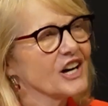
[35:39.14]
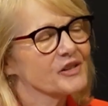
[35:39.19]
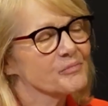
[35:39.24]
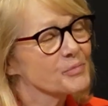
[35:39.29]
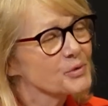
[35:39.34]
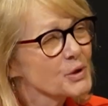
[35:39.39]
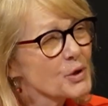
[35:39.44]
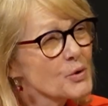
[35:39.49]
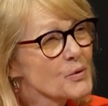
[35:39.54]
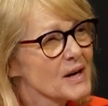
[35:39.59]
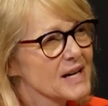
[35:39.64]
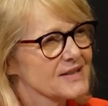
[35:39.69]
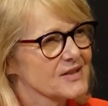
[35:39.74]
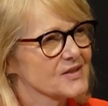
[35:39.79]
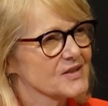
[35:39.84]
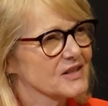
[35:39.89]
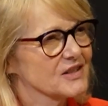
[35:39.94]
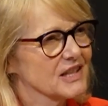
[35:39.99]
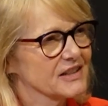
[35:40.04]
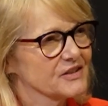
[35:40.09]
progress.
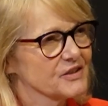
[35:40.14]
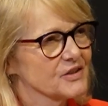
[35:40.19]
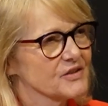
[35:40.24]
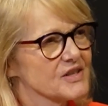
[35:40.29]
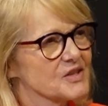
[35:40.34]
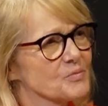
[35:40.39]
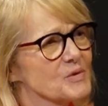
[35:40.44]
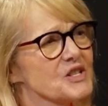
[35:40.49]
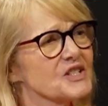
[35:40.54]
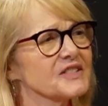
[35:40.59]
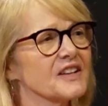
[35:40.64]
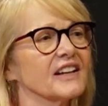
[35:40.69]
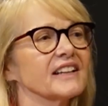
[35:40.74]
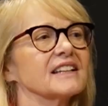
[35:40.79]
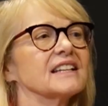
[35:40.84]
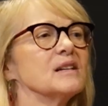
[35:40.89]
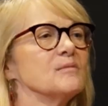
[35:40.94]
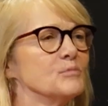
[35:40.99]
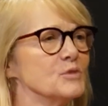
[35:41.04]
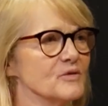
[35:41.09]
There's a lot of goodness. We just got to
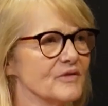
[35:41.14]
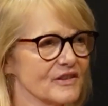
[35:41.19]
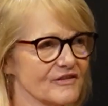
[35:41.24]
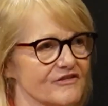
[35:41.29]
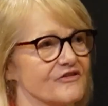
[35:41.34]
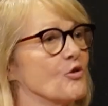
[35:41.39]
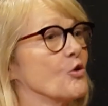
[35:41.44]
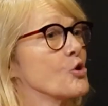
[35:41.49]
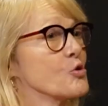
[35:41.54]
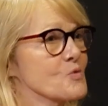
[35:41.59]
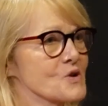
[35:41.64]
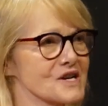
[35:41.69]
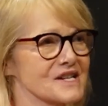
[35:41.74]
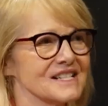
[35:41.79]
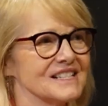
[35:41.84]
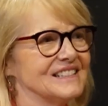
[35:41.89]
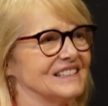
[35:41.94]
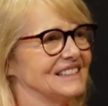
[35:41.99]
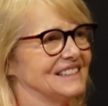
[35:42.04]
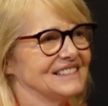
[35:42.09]
keep moving forward.
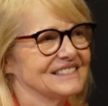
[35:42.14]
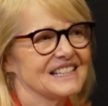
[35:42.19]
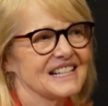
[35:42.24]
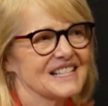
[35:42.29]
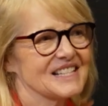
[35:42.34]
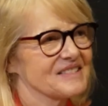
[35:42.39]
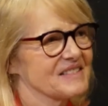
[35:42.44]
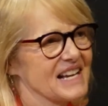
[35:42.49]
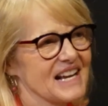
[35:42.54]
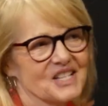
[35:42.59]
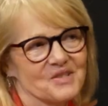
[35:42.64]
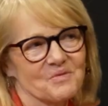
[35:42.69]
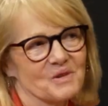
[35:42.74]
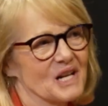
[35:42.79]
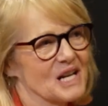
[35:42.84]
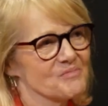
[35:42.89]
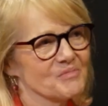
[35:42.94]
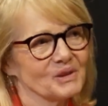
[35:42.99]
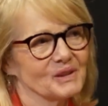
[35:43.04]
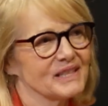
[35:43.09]
That's what
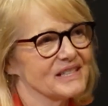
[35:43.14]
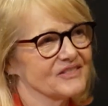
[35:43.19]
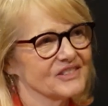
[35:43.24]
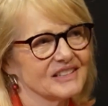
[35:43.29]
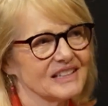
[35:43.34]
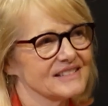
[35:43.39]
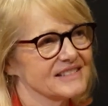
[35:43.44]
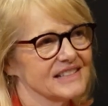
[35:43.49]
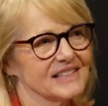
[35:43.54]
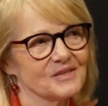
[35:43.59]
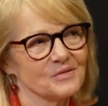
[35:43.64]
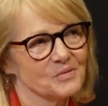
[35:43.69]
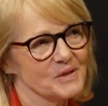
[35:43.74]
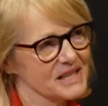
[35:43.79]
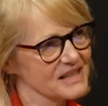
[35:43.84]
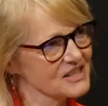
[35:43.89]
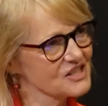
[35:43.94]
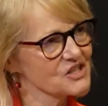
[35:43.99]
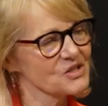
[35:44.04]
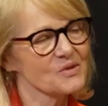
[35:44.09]
I believe, and I think we
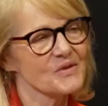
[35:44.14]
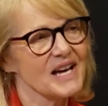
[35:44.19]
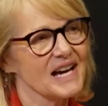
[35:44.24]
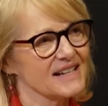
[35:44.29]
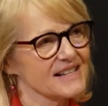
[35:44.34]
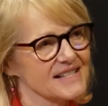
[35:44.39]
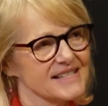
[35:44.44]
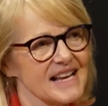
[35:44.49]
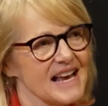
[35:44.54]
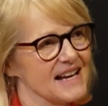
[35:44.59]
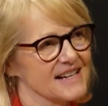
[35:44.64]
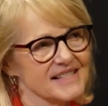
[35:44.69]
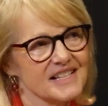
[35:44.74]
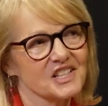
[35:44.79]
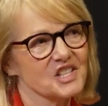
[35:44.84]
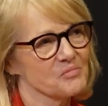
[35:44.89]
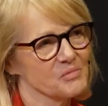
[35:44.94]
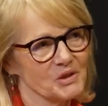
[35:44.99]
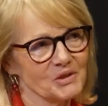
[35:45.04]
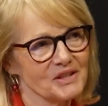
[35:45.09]
can do that as a
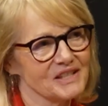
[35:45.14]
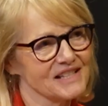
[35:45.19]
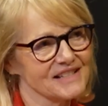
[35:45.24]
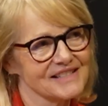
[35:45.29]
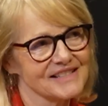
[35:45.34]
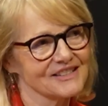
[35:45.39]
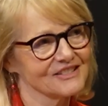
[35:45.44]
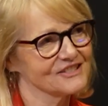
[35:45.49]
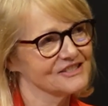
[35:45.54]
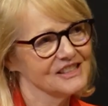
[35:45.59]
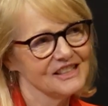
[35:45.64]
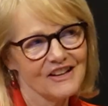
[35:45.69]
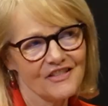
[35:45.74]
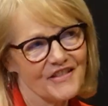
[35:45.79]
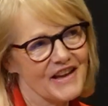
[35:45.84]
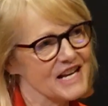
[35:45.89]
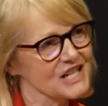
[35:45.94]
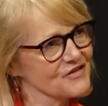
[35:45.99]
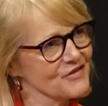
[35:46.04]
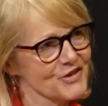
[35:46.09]
community. So
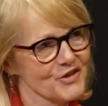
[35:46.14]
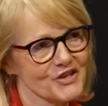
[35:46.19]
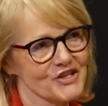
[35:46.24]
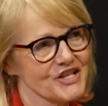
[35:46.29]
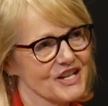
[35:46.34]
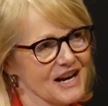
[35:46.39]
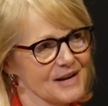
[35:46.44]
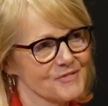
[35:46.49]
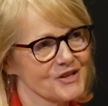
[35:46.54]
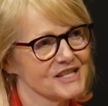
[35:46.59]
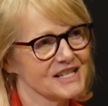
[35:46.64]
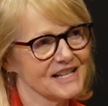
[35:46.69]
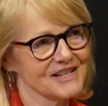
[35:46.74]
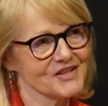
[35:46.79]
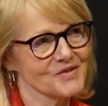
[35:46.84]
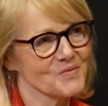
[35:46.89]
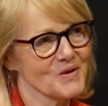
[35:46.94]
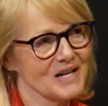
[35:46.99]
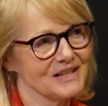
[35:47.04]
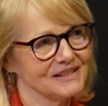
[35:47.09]
thanks for your time today
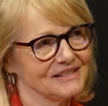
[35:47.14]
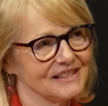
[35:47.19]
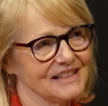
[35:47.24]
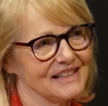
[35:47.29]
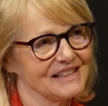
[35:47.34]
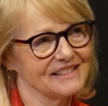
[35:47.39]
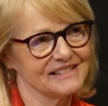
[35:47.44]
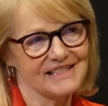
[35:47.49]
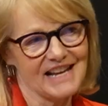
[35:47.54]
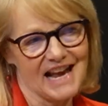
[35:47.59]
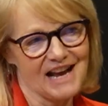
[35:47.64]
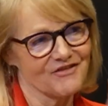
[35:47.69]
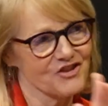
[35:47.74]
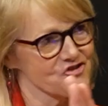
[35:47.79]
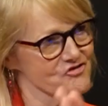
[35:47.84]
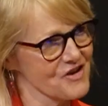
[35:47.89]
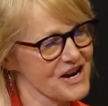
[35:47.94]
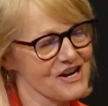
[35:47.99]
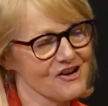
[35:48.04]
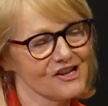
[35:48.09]
as well, and have a
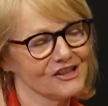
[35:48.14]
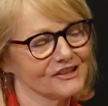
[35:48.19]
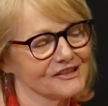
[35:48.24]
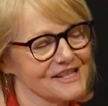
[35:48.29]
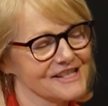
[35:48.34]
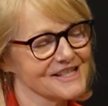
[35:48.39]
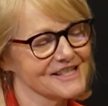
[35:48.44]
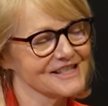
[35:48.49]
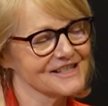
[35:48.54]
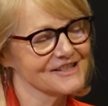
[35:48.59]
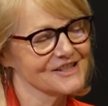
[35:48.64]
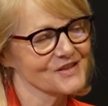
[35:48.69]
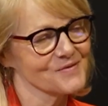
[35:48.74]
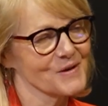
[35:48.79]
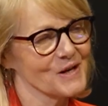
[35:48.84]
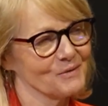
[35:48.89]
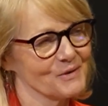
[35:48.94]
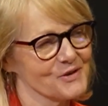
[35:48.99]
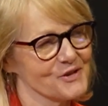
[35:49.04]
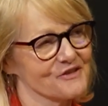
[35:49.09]
great holiday season as
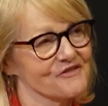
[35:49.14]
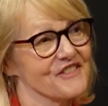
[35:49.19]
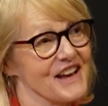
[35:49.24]
well with your